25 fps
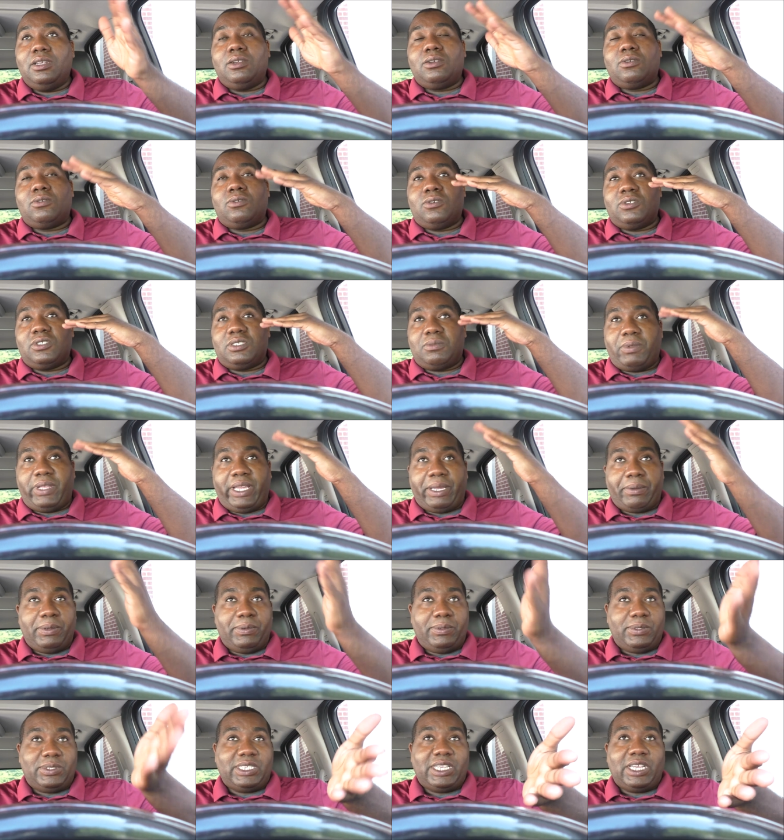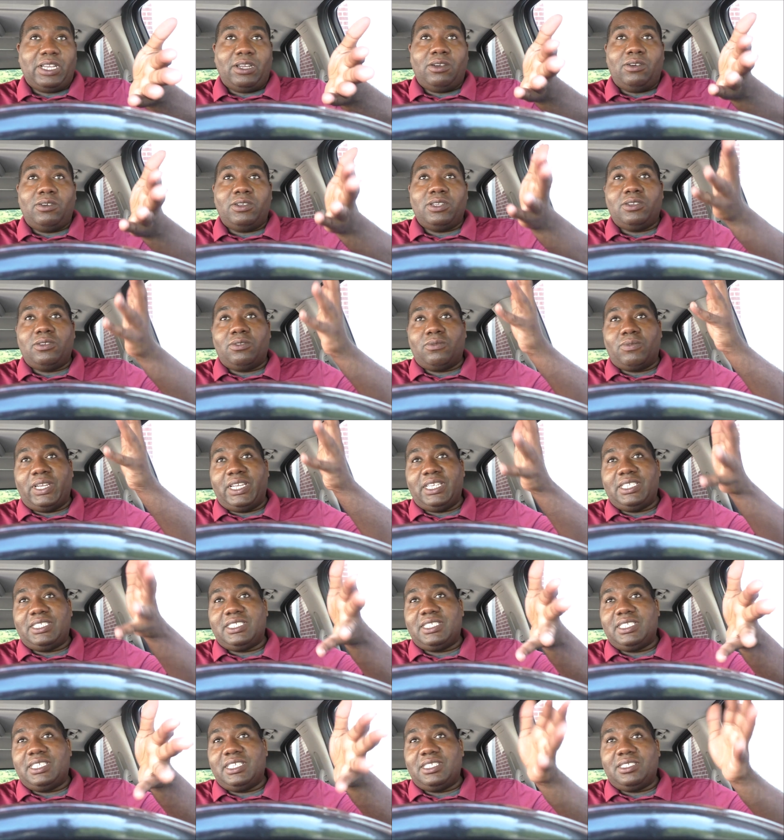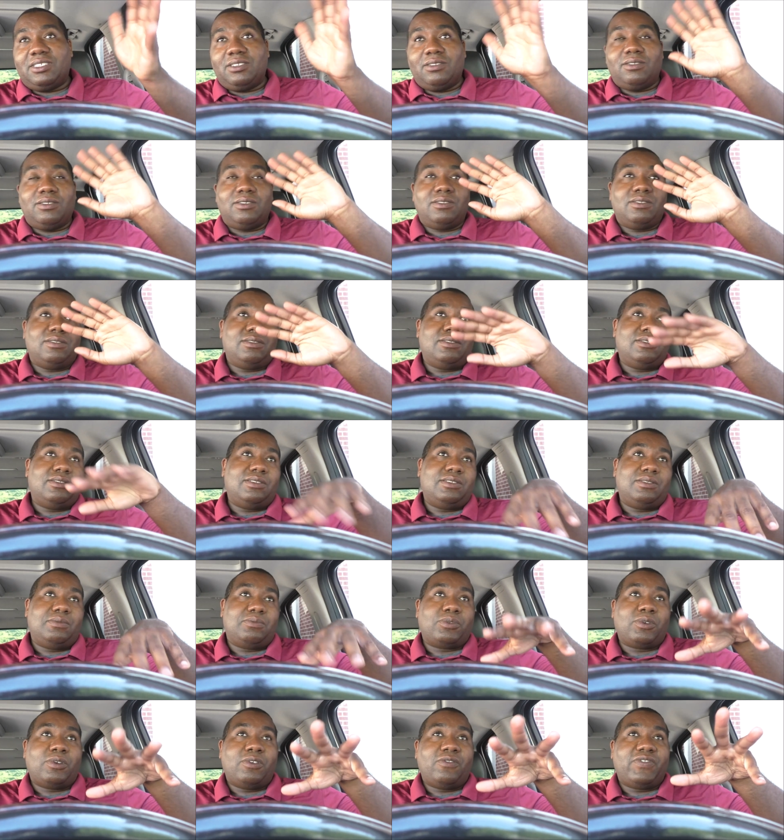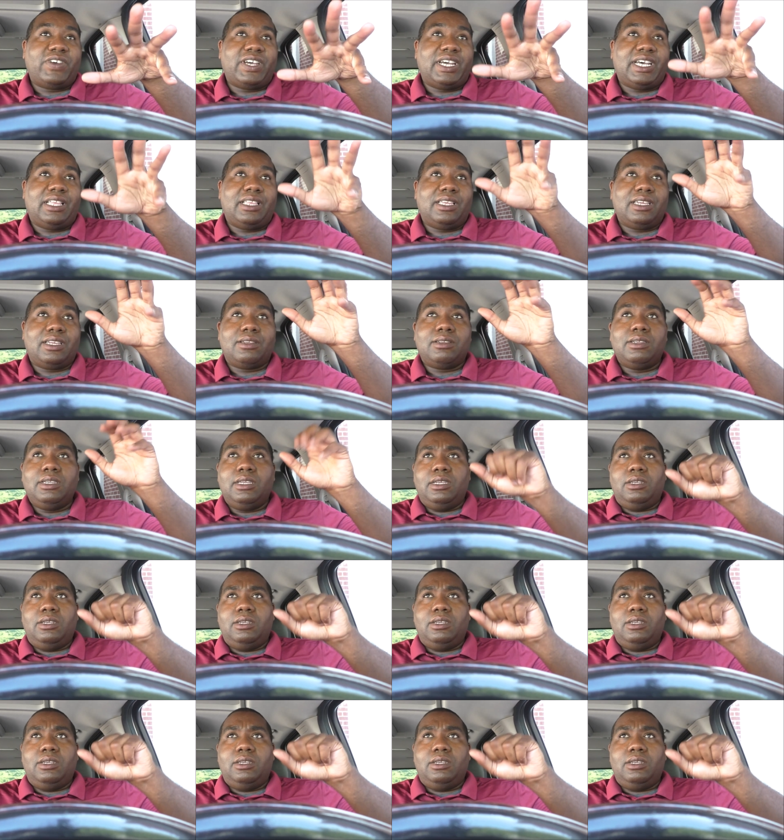Of course, the black people say, "Oh, you're racist, you're, you're profiling.